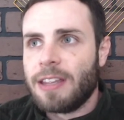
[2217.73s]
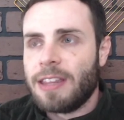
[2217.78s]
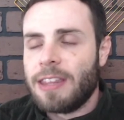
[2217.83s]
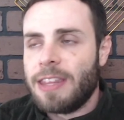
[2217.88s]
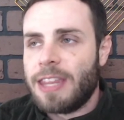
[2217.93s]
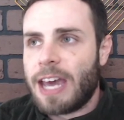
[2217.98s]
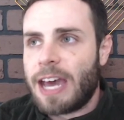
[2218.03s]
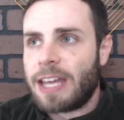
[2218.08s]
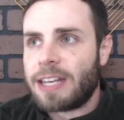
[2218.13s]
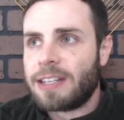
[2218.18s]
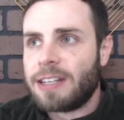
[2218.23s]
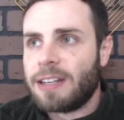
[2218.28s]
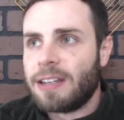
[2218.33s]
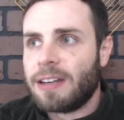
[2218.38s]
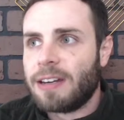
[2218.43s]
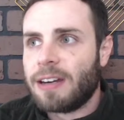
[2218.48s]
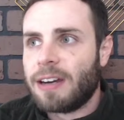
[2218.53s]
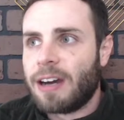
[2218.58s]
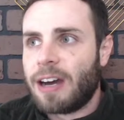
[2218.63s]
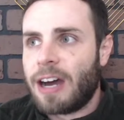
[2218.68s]
that
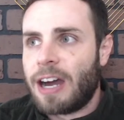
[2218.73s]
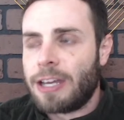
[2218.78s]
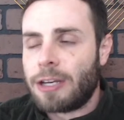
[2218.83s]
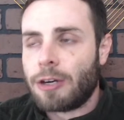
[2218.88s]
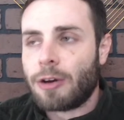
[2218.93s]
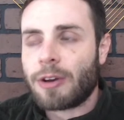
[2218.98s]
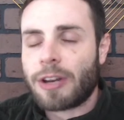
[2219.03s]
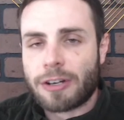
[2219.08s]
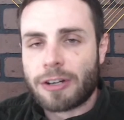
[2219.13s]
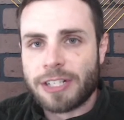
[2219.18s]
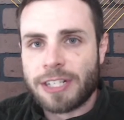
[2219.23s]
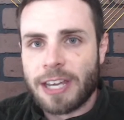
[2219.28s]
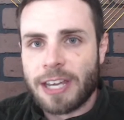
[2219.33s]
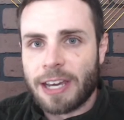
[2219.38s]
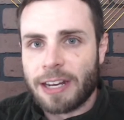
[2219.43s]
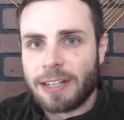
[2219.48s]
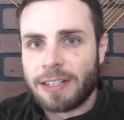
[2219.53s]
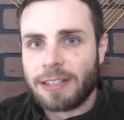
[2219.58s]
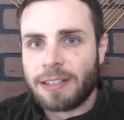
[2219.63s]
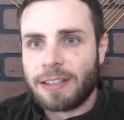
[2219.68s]
I don't
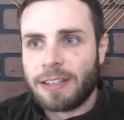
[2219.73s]
understand.